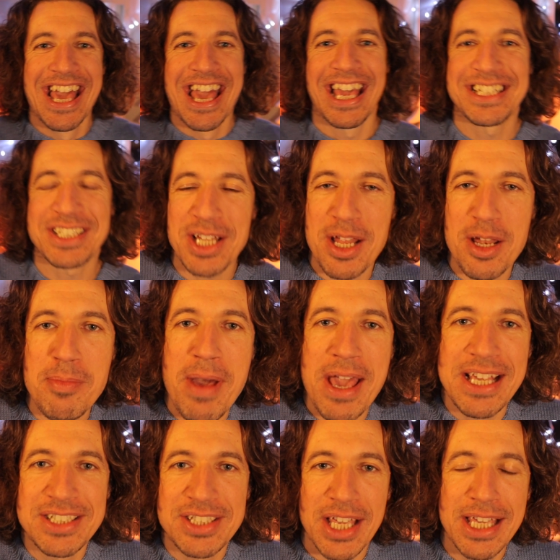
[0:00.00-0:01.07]
Isn't it
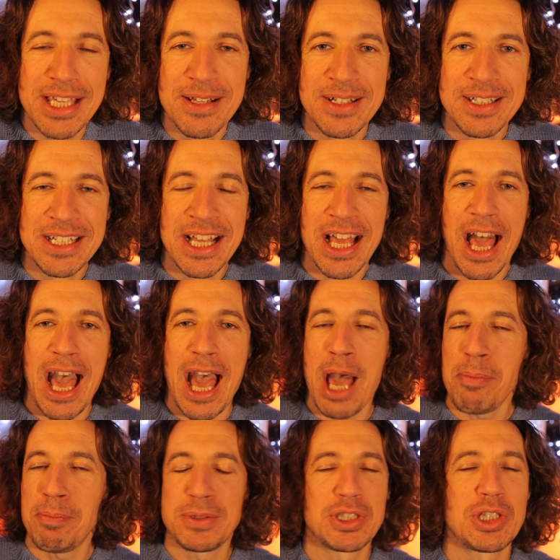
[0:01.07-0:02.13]
amazing?
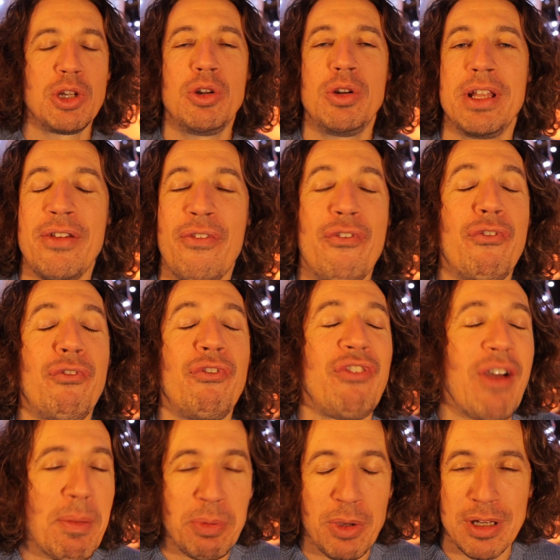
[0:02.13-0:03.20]
Absolutely
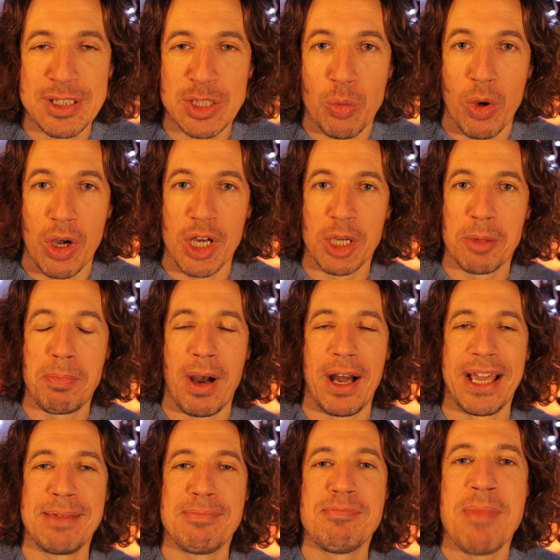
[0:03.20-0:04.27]
fabulous work
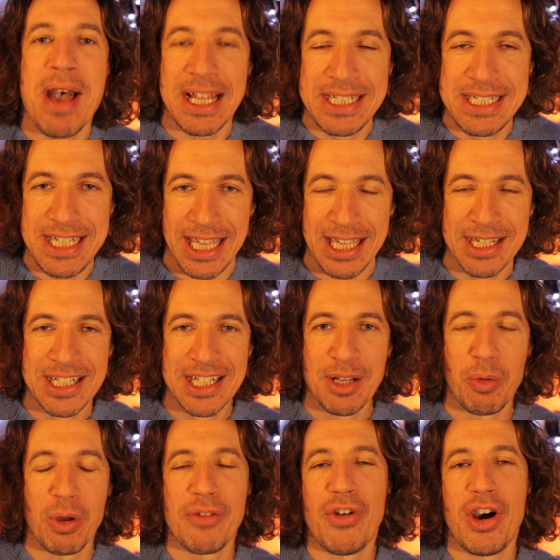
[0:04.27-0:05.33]
by Mandy,
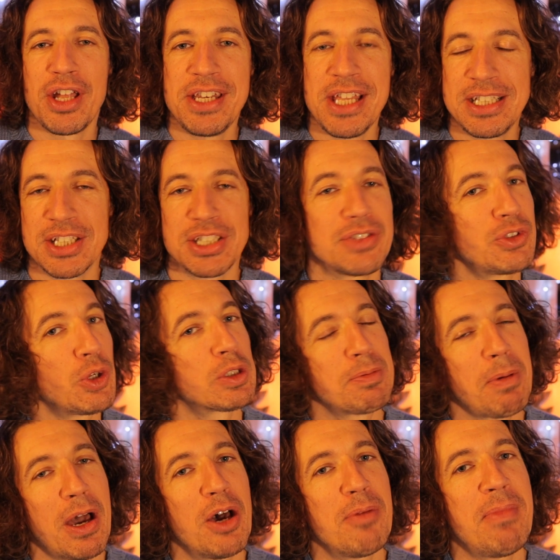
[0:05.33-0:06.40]
one of our knitters. Talked
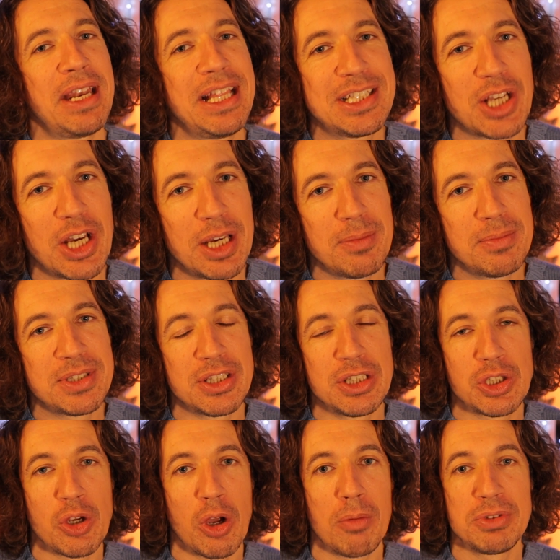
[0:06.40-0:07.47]
about her many times in the
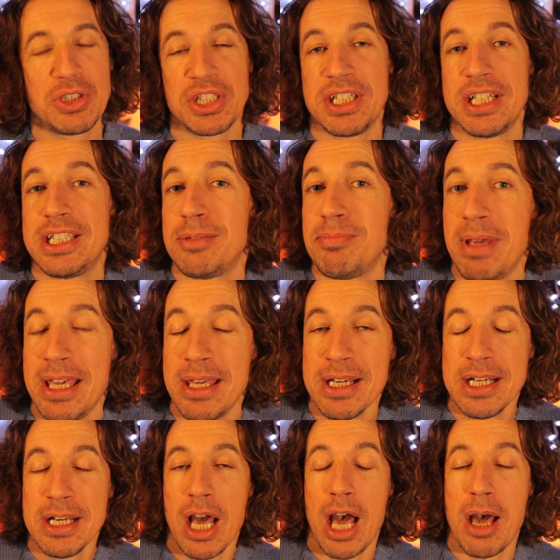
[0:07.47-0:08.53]
shop. She's knitted me
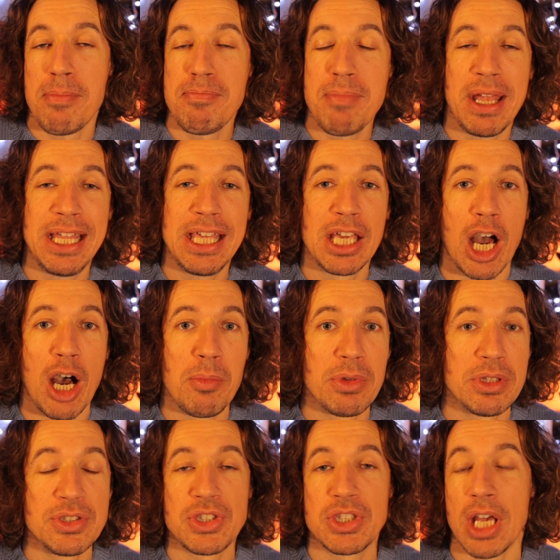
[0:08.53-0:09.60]
many
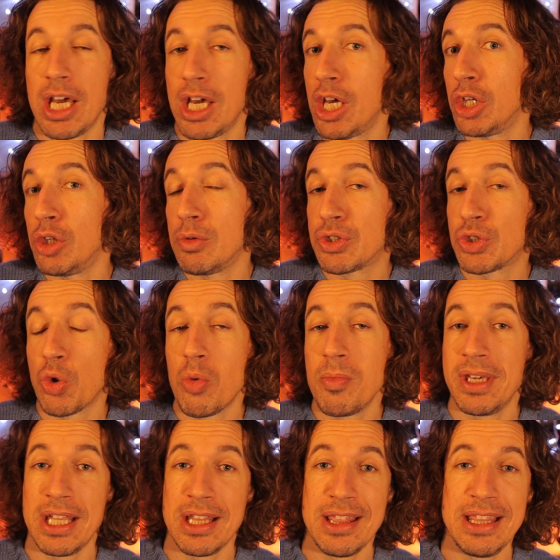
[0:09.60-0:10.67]
garments. You saw
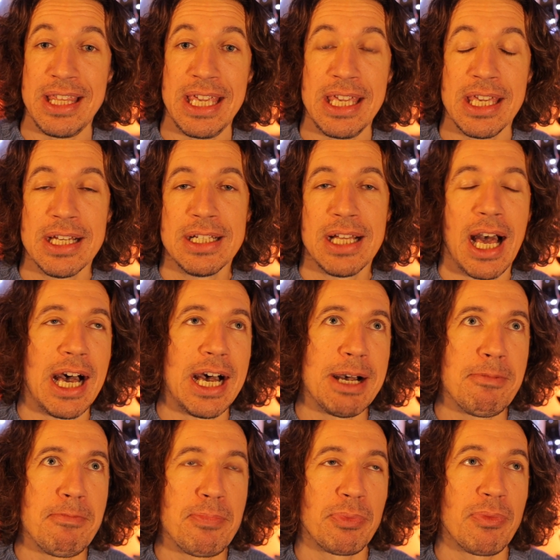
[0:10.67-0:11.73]
me in the,
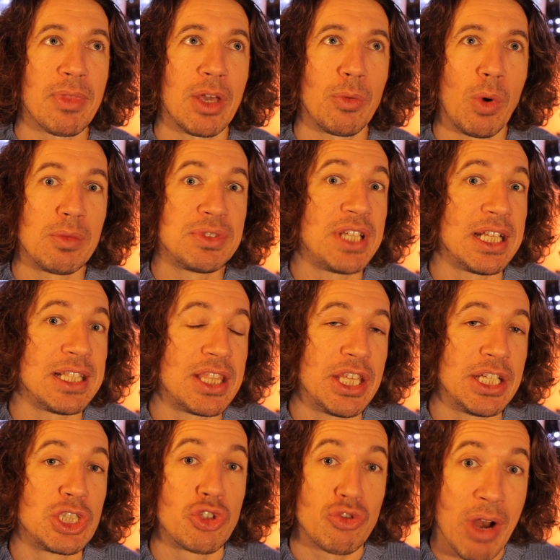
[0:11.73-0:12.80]

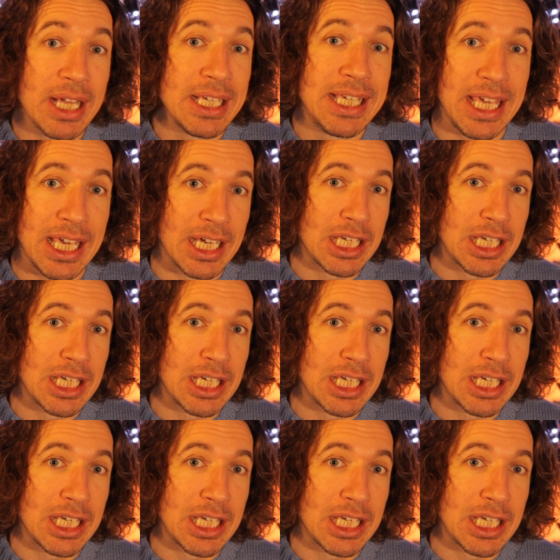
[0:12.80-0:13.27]
the Drangi a